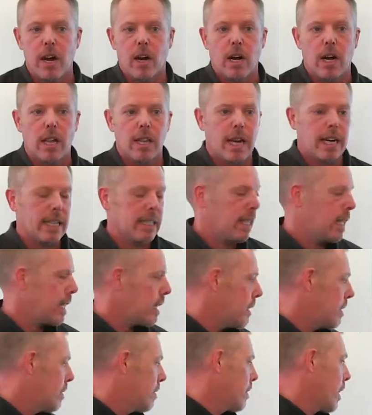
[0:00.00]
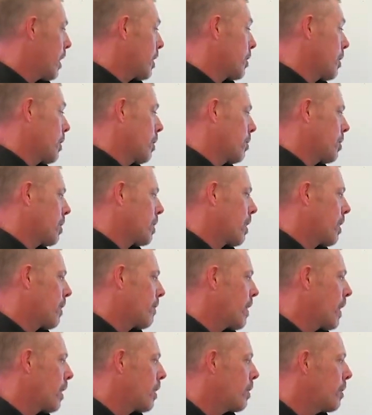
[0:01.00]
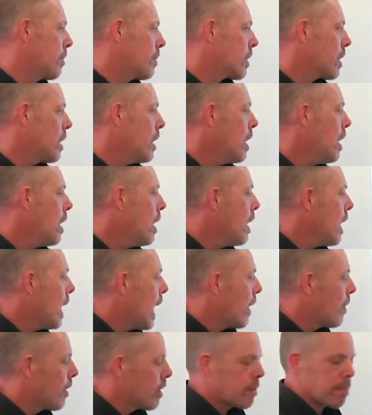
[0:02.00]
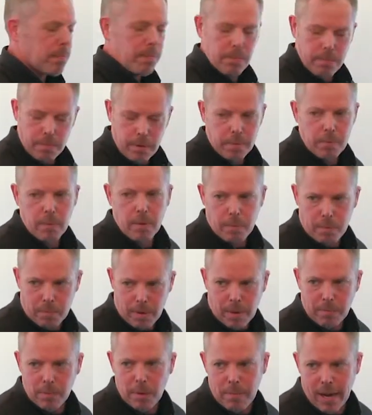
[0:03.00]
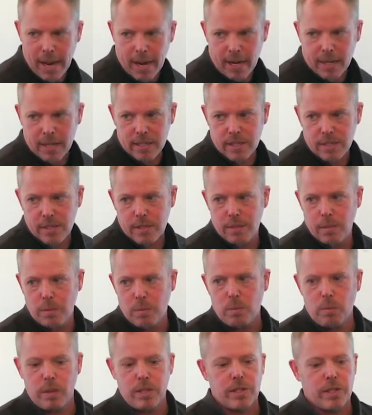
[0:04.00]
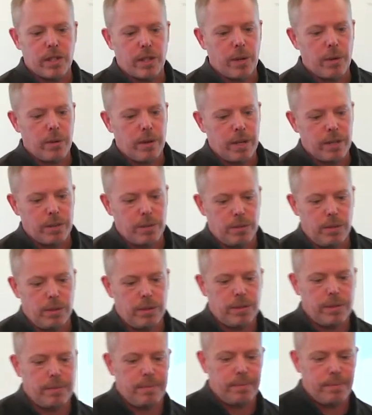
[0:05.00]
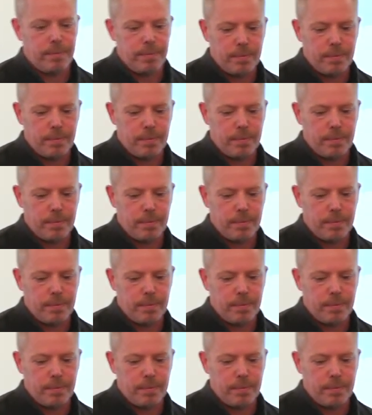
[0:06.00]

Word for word: they are collecting. They also don't share our values. And there's problematics with security tools.